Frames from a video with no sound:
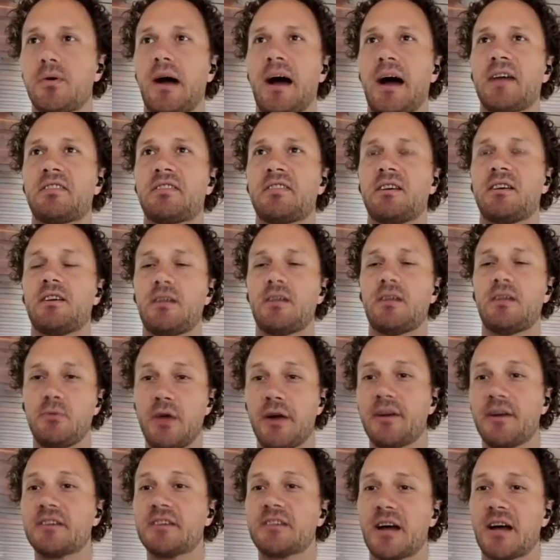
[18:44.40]
I think we
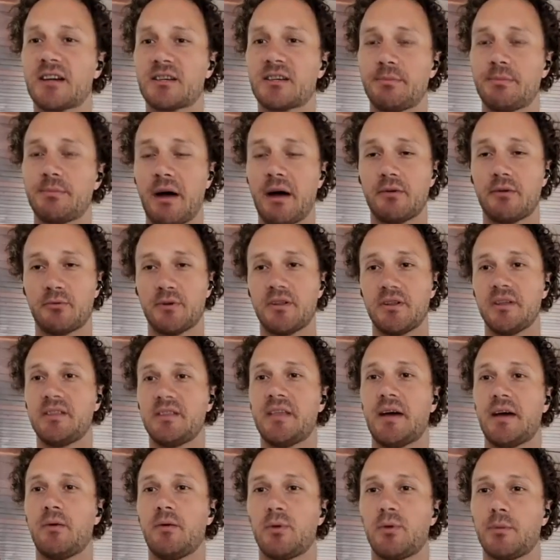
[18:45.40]
already talked about really
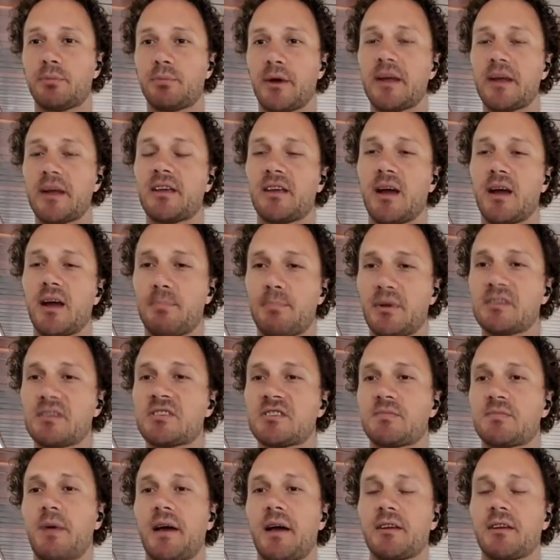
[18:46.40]
that we're breaking up
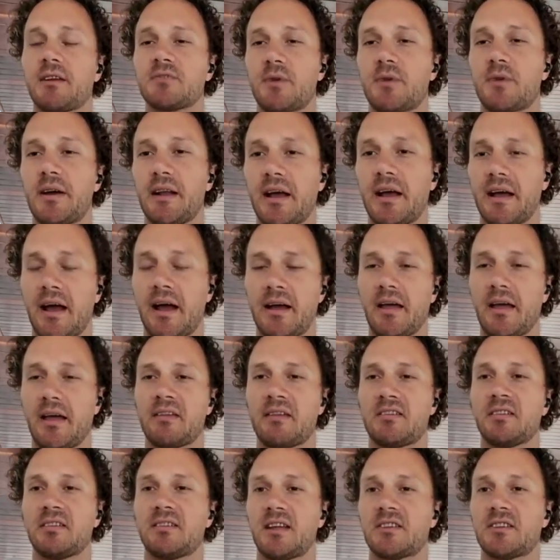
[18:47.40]
business models, right? I
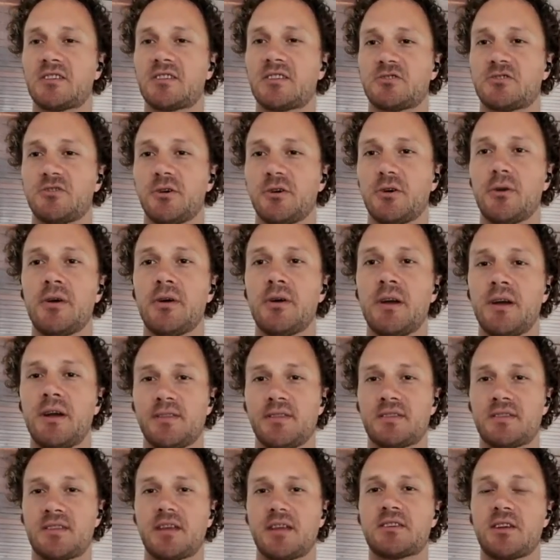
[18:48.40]
think that's true.
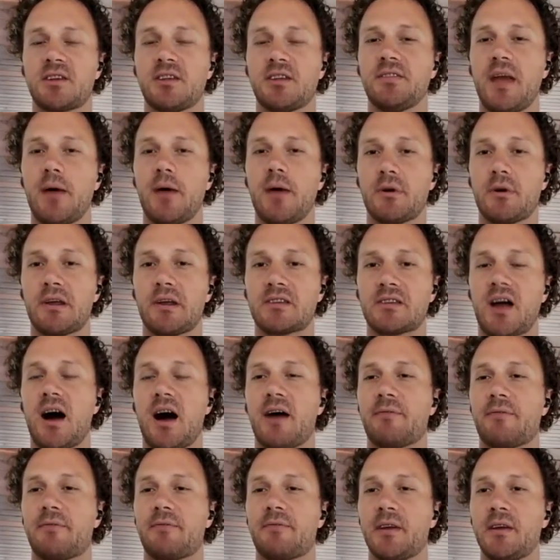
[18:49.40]
The Sentinel Network is
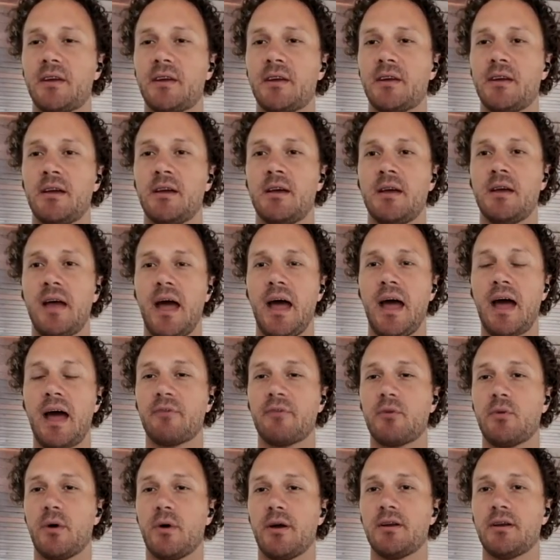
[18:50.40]
offering
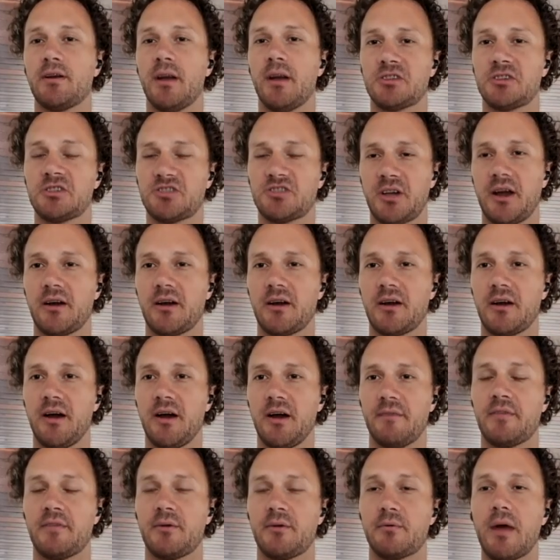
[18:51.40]
everyone a share
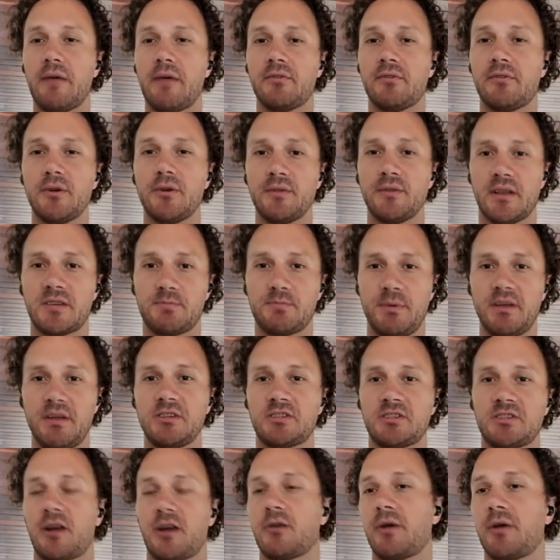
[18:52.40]
of the revenue that's being
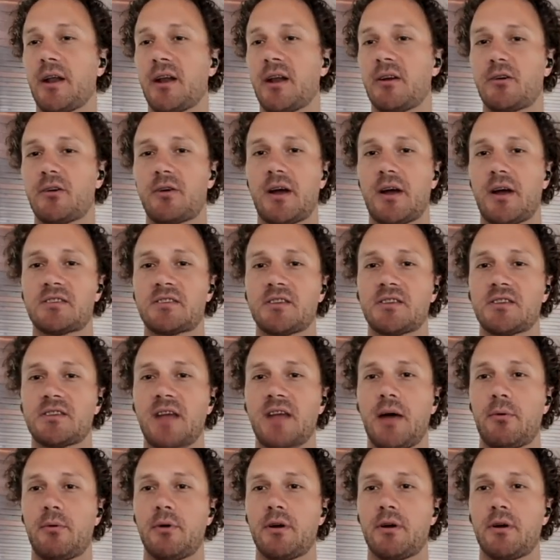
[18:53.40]
generated across this
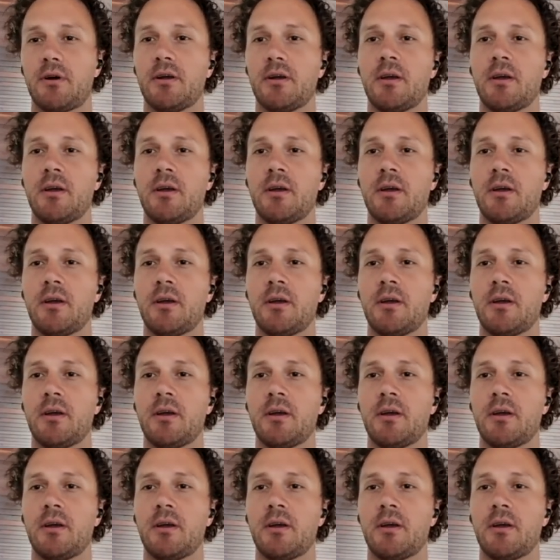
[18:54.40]
network.